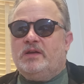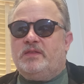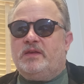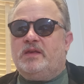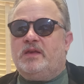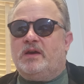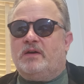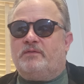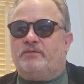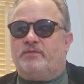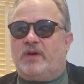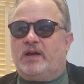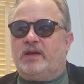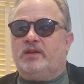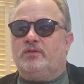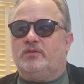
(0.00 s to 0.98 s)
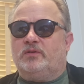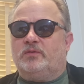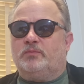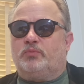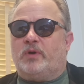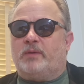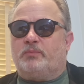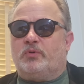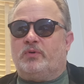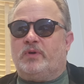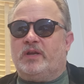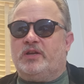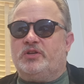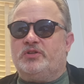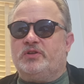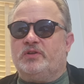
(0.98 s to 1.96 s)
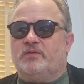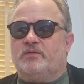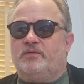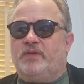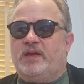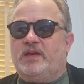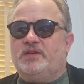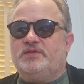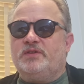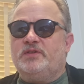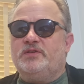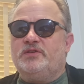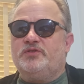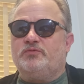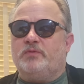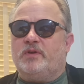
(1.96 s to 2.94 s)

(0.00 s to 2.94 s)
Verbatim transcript: the final preparation phases.